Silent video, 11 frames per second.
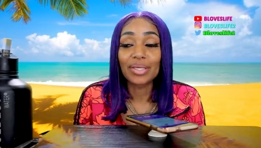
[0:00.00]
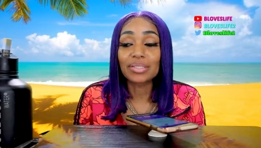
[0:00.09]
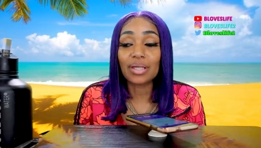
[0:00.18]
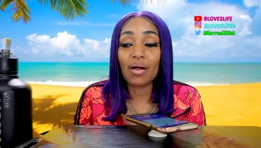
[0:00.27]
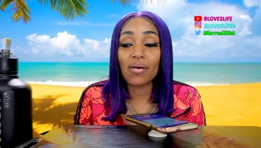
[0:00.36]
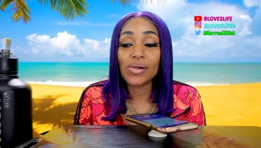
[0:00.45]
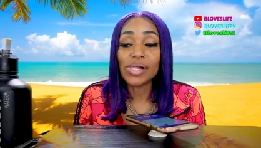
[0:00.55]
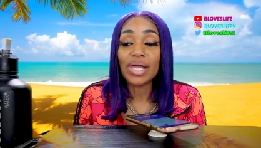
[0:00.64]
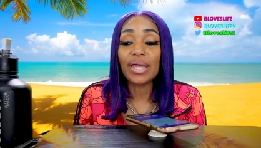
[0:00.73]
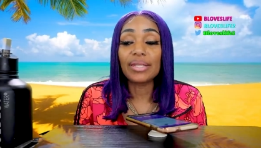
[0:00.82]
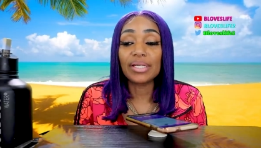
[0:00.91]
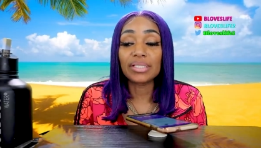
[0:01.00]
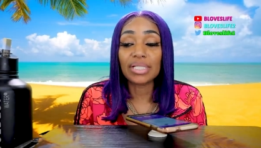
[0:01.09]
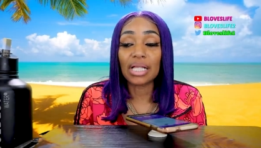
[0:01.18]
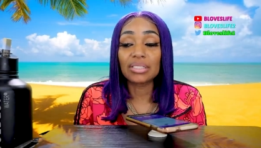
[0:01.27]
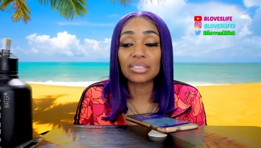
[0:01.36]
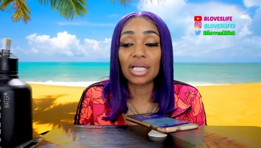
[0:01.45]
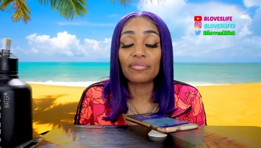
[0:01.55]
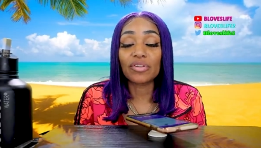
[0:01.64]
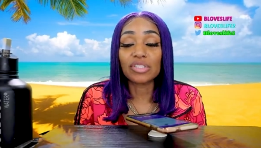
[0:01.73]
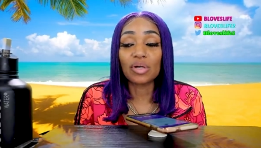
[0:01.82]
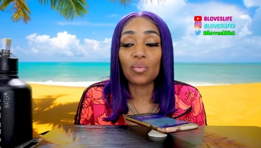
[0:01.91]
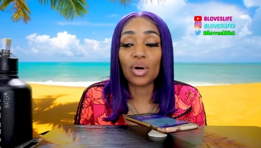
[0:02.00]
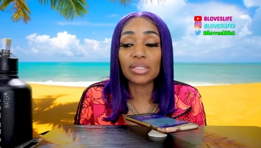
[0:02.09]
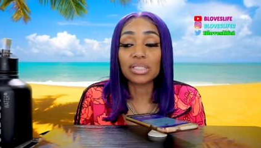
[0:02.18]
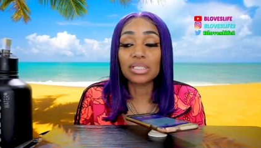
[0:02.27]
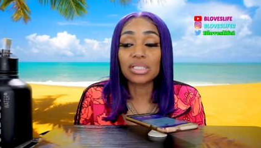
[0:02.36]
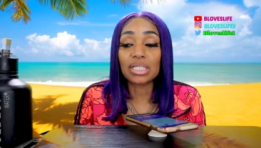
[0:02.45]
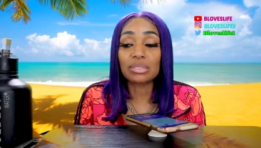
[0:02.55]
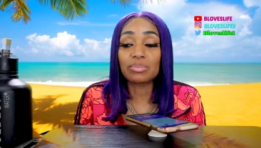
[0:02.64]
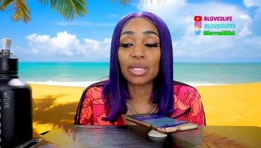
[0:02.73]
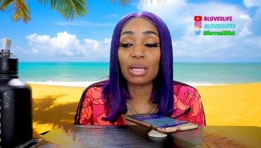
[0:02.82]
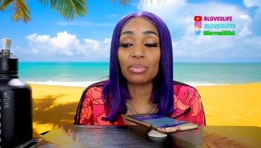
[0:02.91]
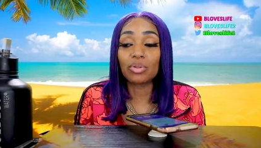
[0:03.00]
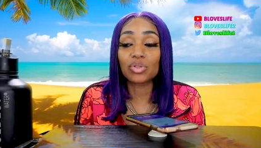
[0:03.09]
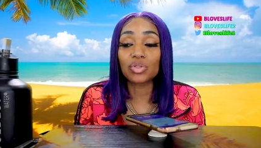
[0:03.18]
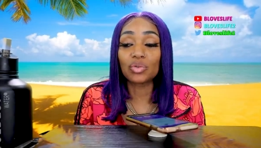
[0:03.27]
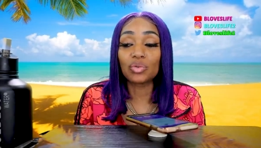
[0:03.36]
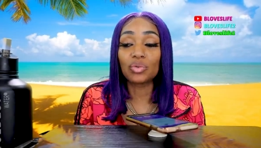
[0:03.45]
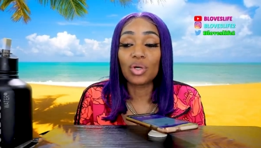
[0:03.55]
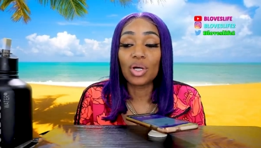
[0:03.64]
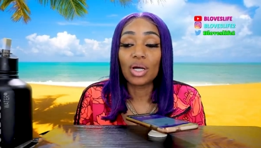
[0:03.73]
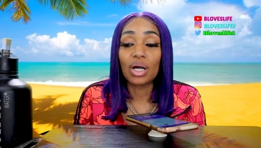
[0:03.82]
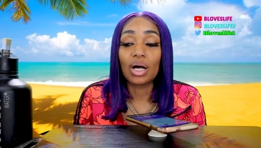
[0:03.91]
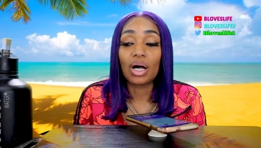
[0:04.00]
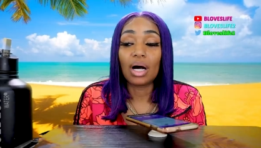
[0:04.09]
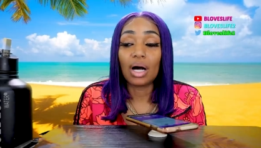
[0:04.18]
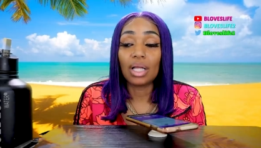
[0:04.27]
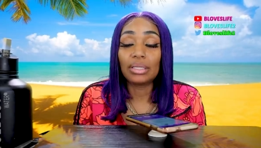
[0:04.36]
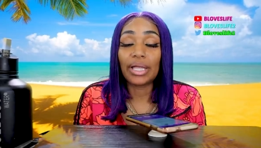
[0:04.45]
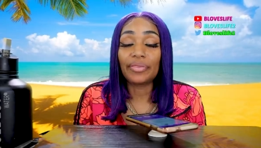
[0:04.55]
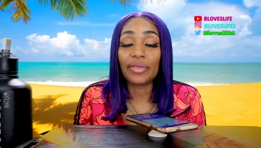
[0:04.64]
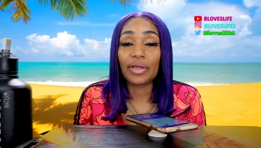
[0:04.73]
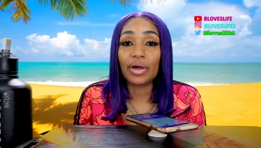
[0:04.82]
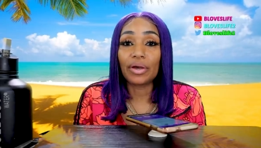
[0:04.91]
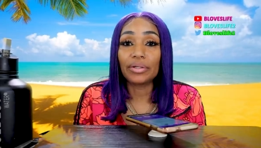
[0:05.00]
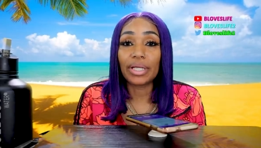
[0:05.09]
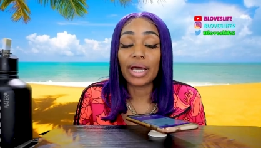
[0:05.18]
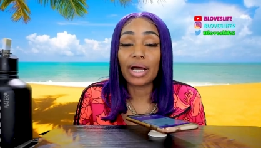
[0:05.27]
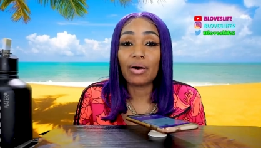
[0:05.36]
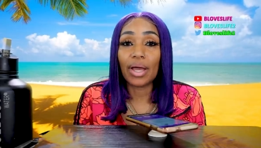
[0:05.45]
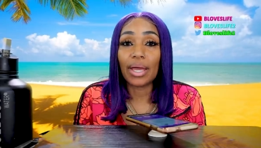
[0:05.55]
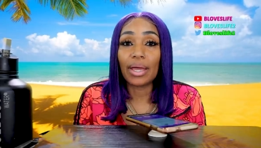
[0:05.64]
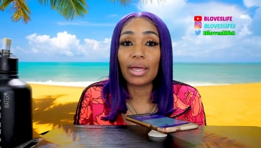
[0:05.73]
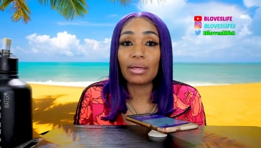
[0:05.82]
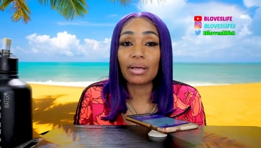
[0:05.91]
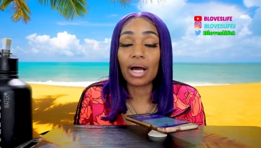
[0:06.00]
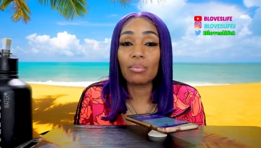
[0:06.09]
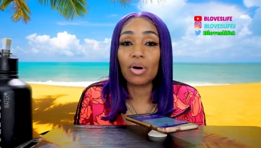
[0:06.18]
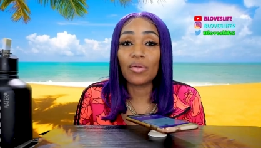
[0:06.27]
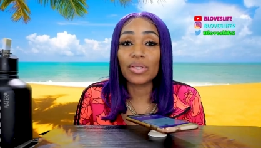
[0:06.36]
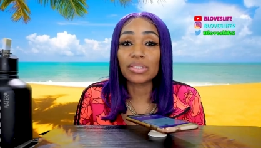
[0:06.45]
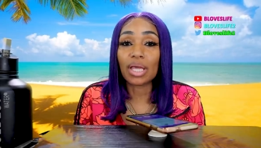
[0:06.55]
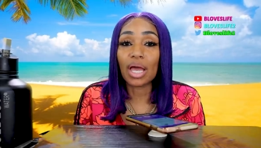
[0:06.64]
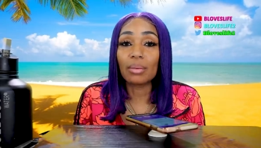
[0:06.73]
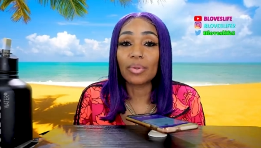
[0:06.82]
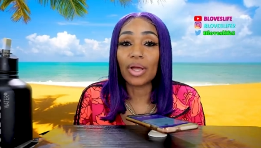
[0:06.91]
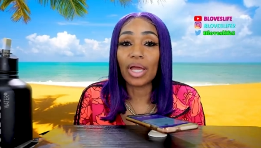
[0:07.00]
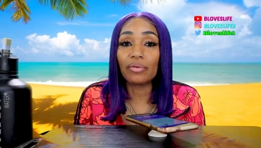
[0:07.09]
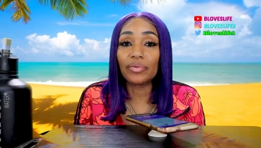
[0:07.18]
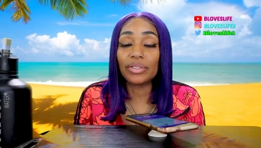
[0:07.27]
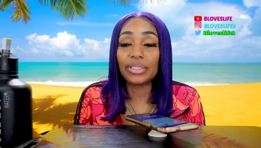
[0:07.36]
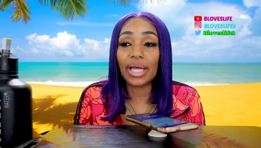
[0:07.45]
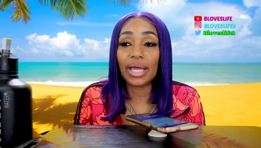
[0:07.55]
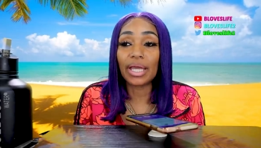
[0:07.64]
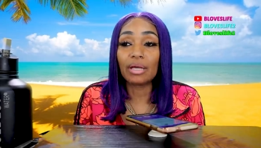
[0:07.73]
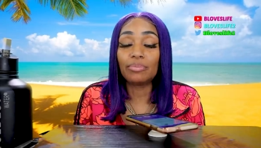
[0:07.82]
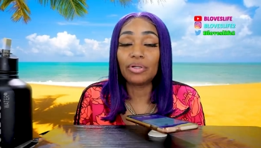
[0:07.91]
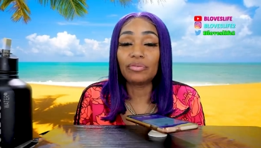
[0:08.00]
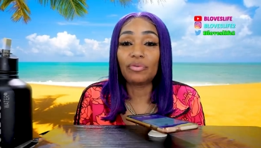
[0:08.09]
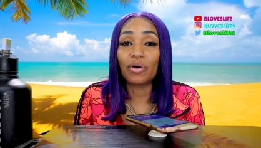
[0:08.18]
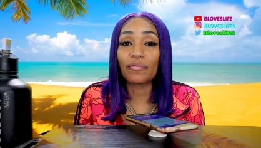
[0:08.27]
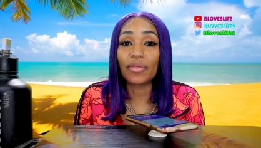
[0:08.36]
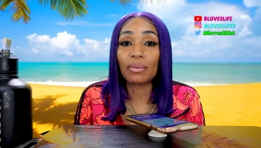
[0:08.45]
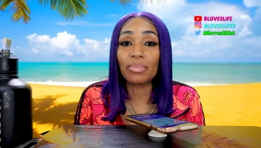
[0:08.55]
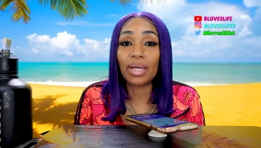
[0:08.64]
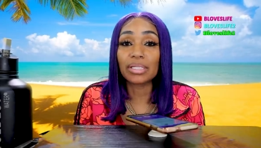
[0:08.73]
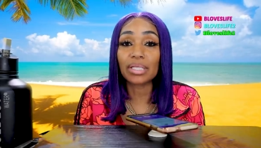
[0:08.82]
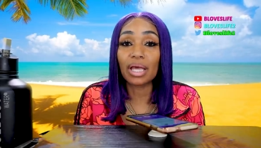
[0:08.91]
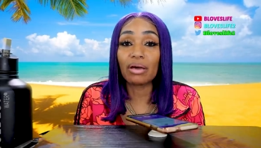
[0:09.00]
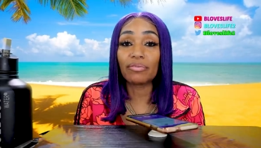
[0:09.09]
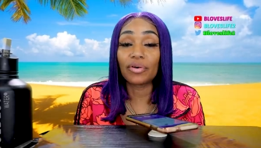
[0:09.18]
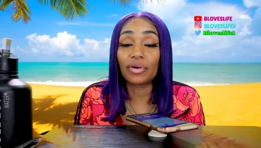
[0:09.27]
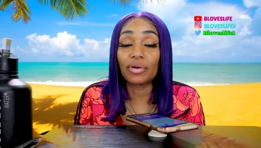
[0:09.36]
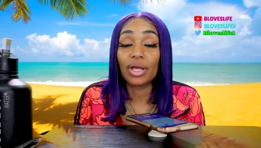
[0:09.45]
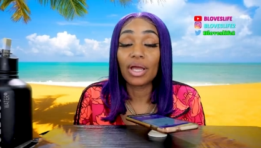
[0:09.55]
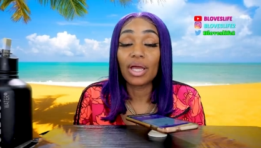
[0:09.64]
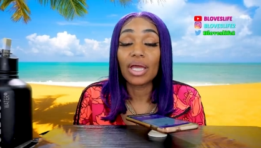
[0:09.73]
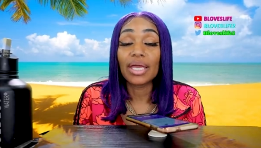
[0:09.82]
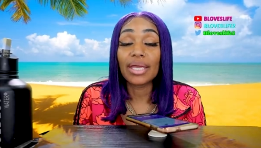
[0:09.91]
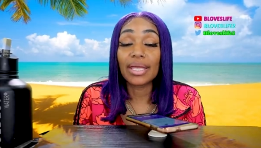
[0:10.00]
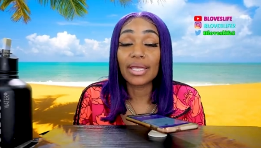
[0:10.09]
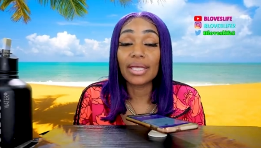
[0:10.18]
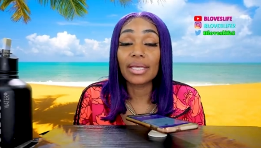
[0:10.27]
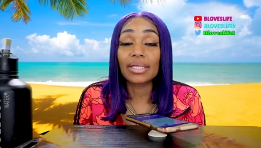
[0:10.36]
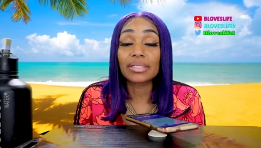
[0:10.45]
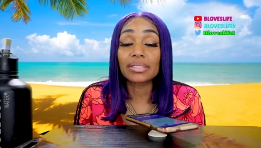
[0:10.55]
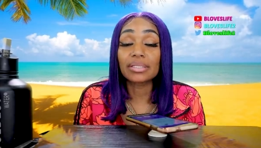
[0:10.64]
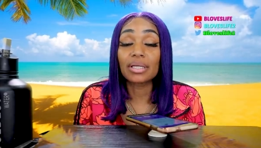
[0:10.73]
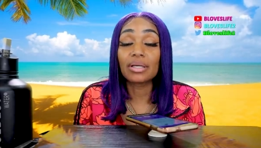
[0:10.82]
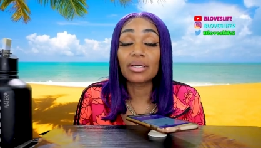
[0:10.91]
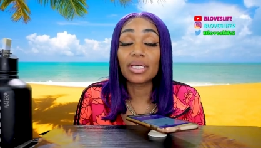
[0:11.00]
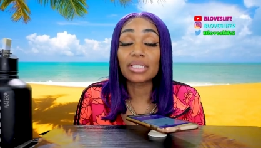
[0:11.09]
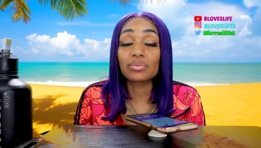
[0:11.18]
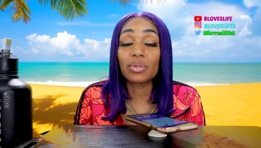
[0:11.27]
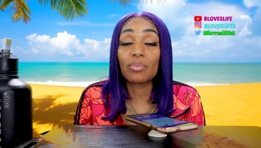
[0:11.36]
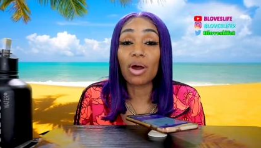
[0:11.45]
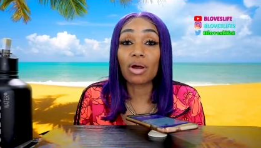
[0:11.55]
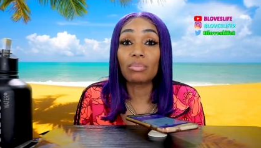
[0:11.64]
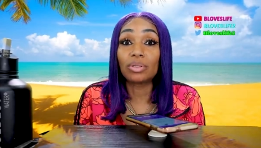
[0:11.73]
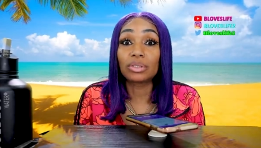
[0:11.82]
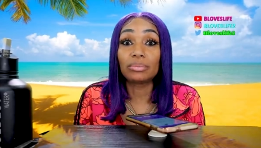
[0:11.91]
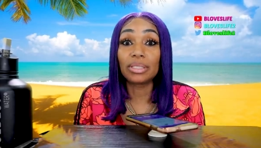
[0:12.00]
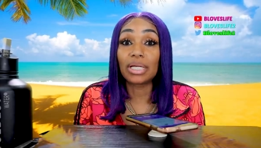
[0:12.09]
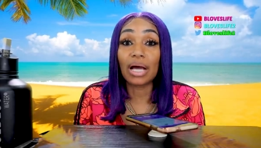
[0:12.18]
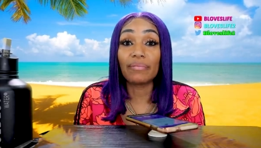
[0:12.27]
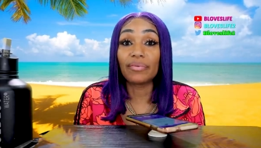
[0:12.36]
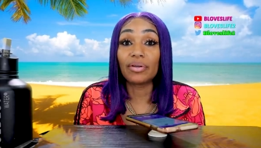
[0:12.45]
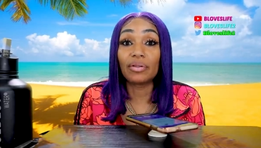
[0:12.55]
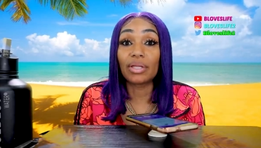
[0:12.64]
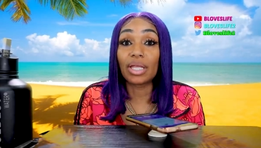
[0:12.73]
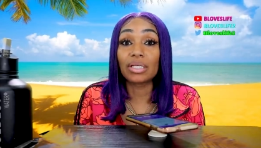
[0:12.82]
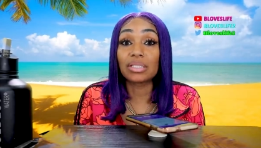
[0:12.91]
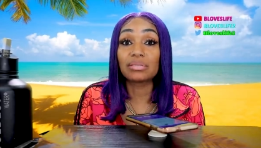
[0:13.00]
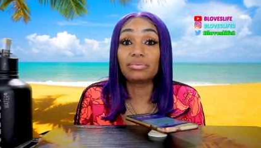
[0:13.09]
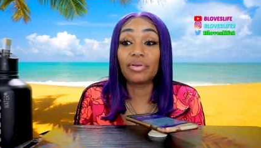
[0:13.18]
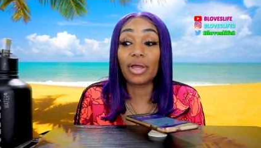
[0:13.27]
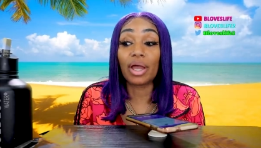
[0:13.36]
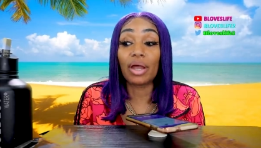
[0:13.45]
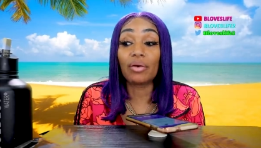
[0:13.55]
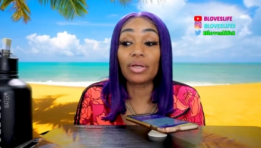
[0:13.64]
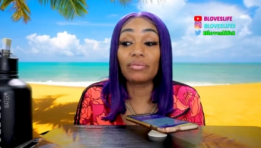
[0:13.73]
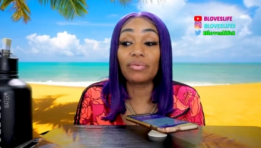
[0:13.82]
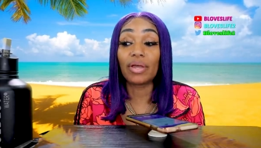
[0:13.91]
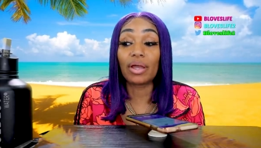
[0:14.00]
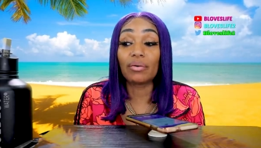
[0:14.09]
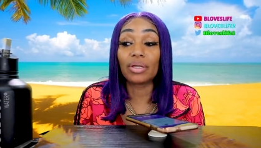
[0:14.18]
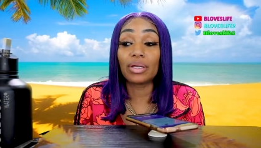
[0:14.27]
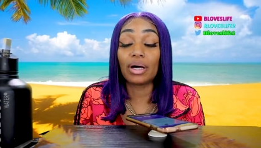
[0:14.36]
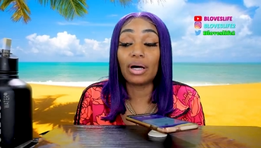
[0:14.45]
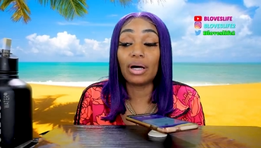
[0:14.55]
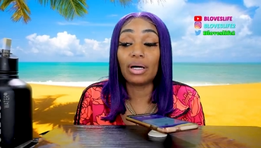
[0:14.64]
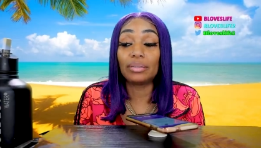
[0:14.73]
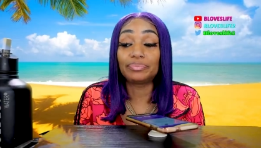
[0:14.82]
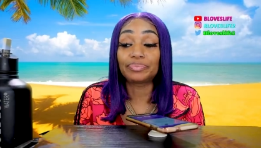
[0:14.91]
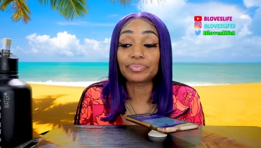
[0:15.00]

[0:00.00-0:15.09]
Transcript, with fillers: so it is challenging and for someone to just be able to uh, let their guard down and come on this camera every day and put forth their best effort is is remarkable to me. I feel that it's very, very, uh,